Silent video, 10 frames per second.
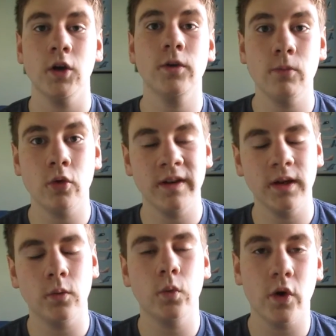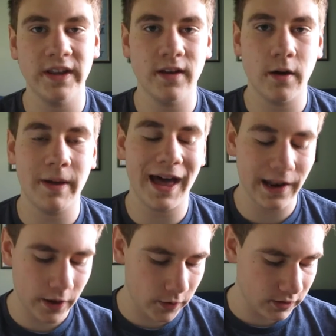Good morning, what is up?
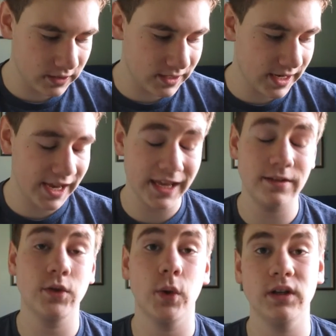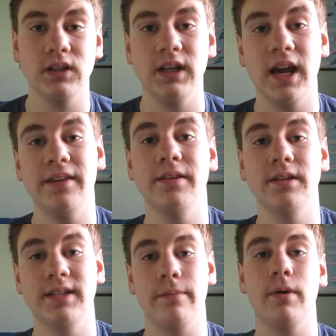Hello, today is the 28th of
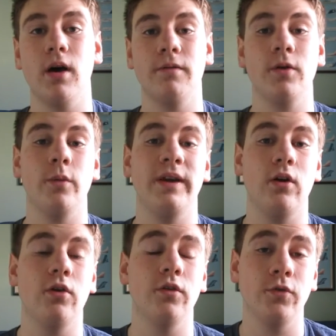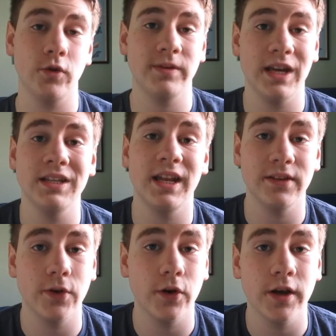December, following on from
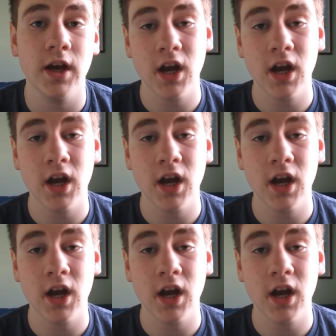yesterday's vlog.